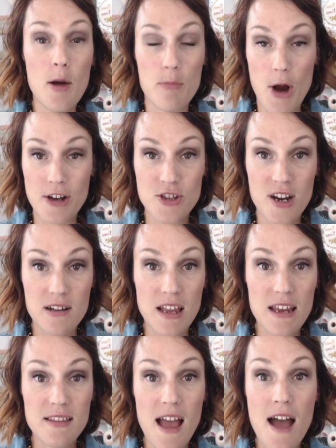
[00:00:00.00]
project
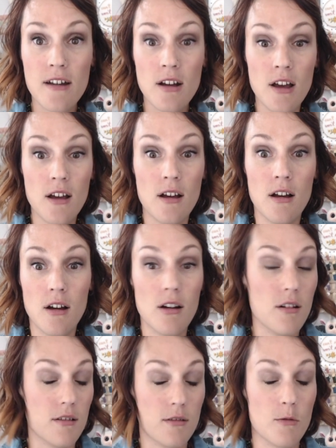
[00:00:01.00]
like that.
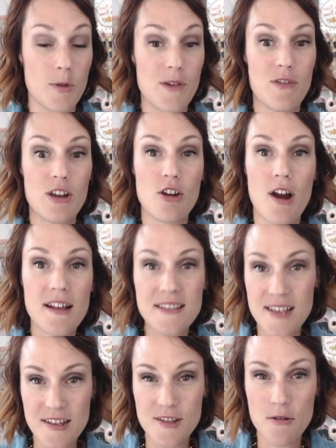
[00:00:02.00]
Weave in your
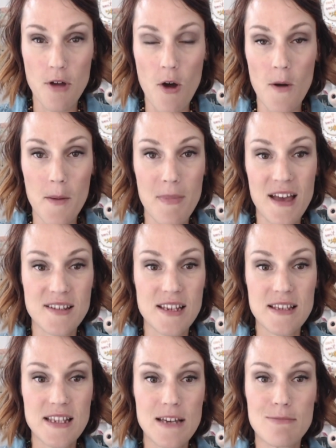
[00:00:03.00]
ends as you go. It makes
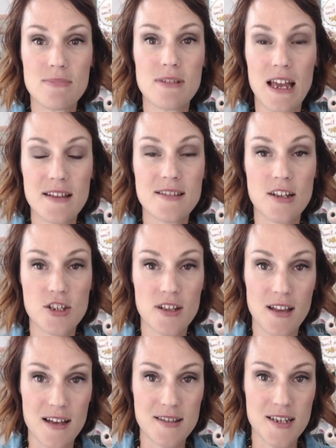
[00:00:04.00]
it seem like such a
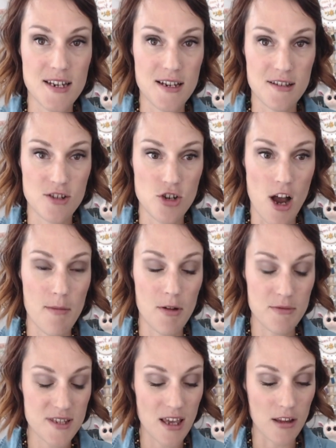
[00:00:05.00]
less tedious job. It
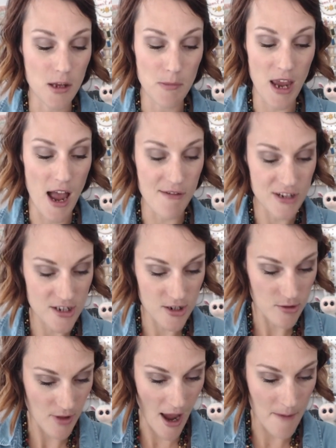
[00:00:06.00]
was killing me having to
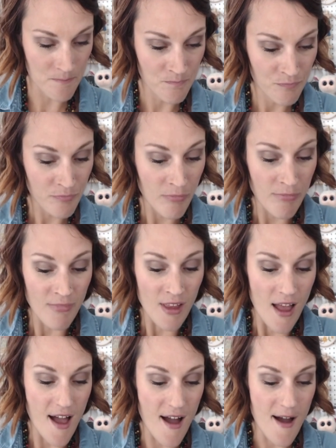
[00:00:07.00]
do that.
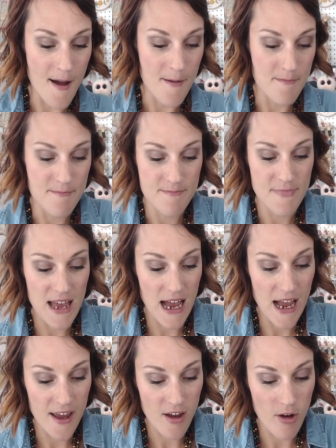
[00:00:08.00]

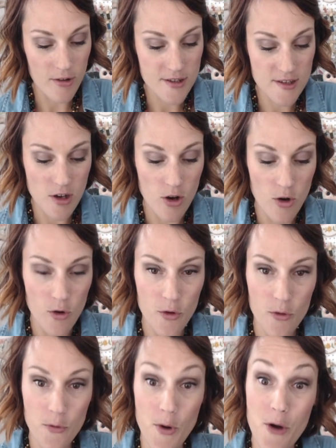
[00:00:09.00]
I
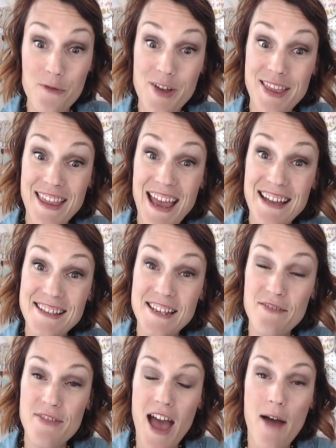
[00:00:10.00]
also wove in the ends
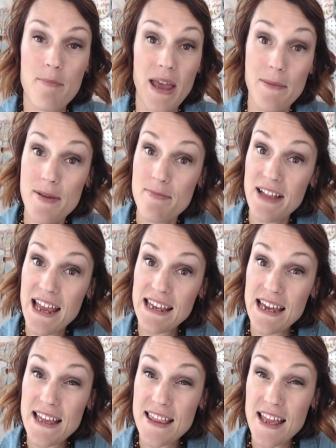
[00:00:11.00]
of that baby
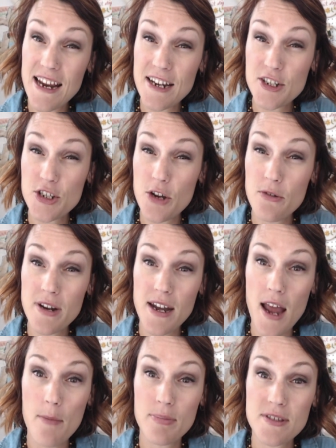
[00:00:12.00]
blanket that I showed
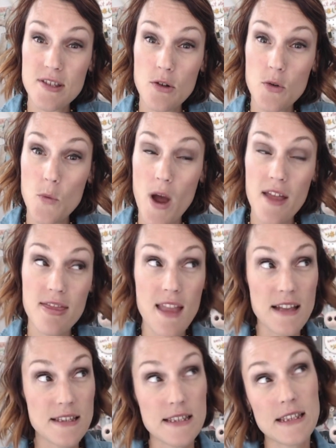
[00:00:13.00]
in episode 1.
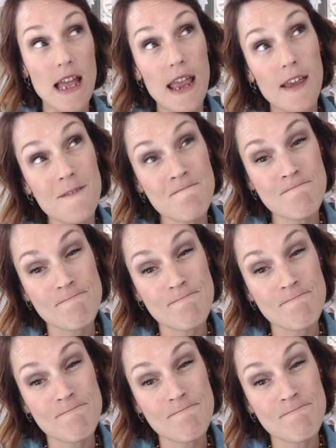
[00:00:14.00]
That's like,